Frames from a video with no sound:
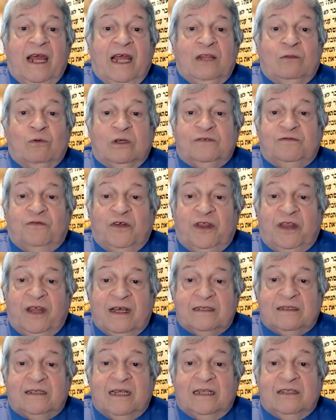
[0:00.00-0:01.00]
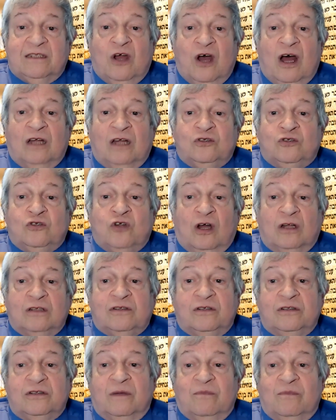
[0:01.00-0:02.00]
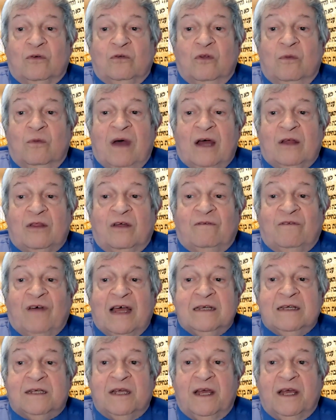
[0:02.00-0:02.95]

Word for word: It was for this that God taunted them through the mouth of